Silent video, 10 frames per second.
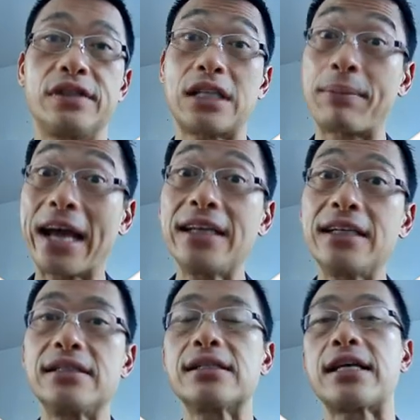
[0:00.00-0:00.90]
some
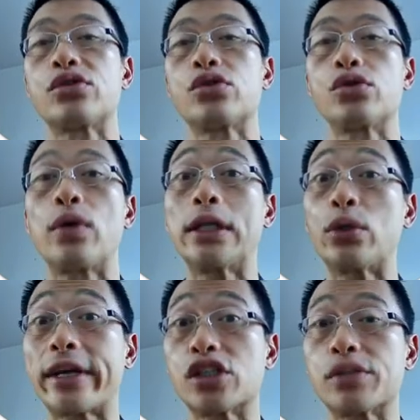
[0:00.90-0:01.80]
guidance as to what
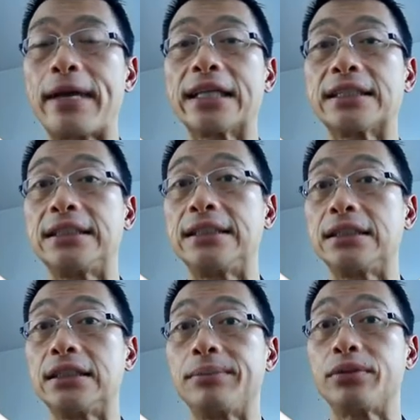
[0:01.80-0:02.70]
to expect
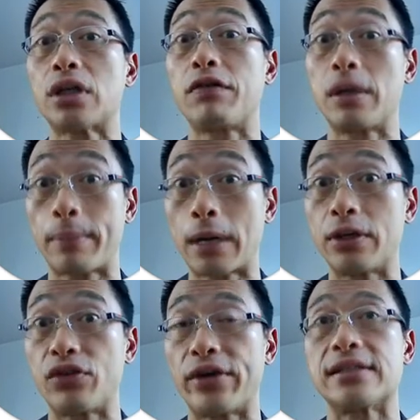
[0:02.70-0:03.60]
in terms of
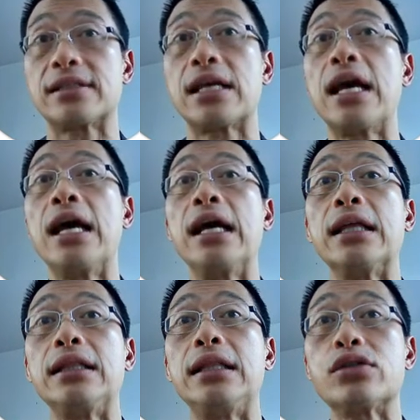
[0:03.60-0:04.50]
apartment rents.
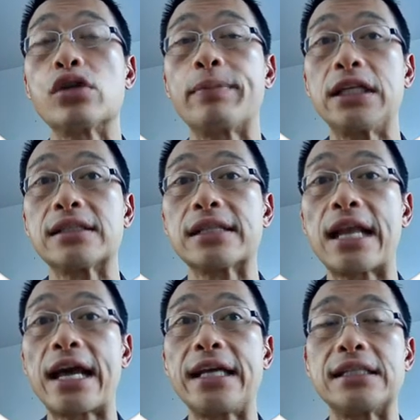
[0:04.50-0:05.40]
This opening
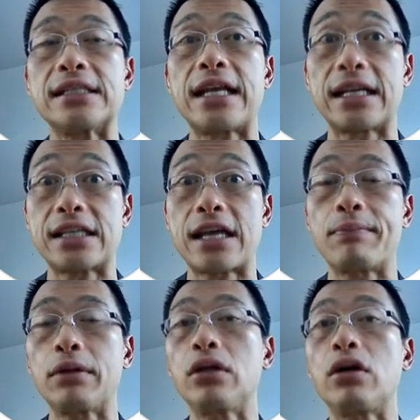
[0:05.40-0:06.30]
slide is an
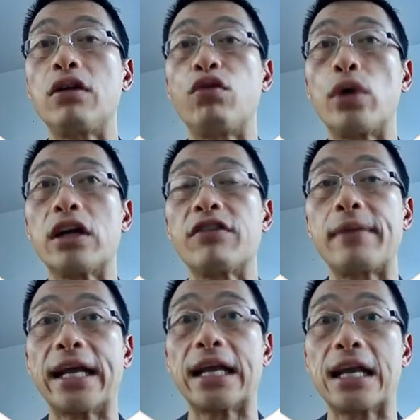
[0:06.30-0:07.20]
example of one of
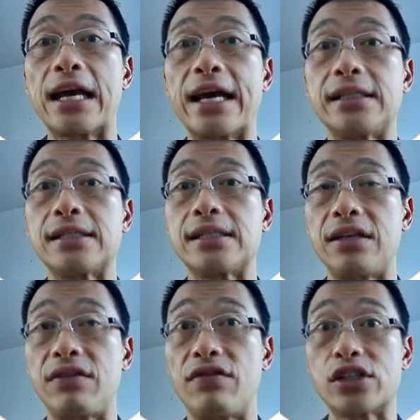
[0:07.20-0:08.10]
my clients'
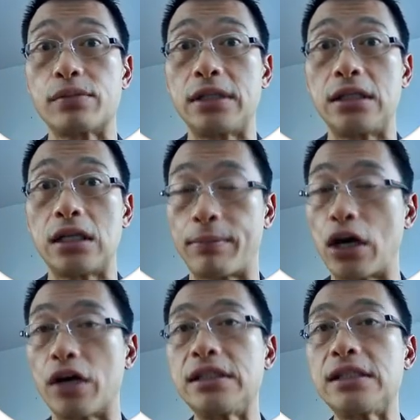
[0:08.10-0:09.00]
investment
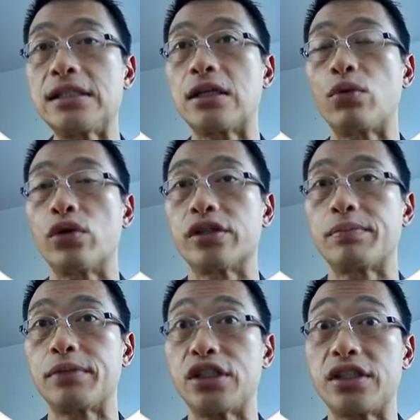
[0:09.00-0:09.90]
apartments. It
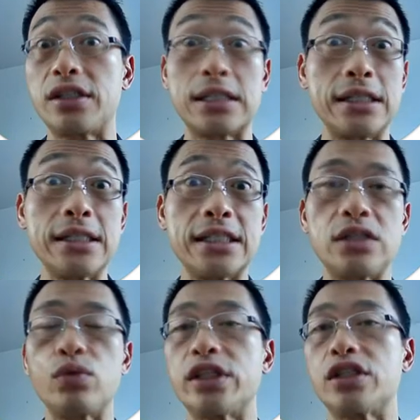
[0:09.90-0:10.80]
was purchased
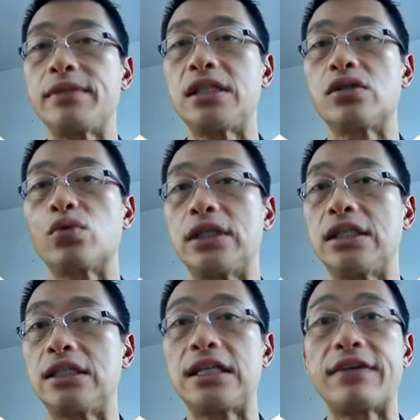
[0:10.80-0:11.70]
turnkey, which means we
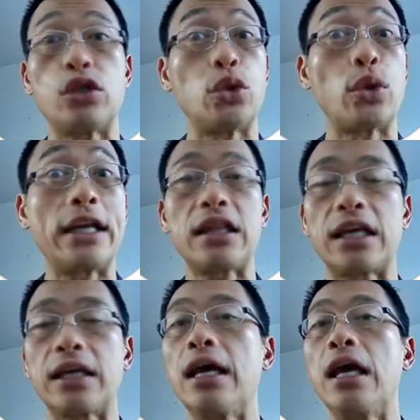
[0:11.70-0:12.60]
didn't have to do
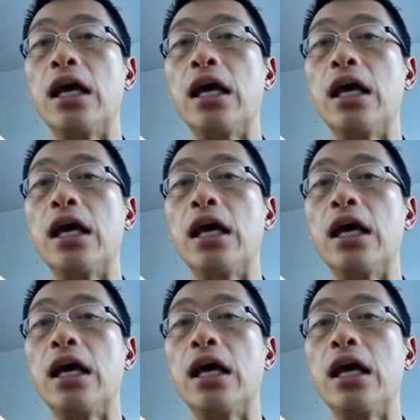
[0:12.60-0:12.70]
anything.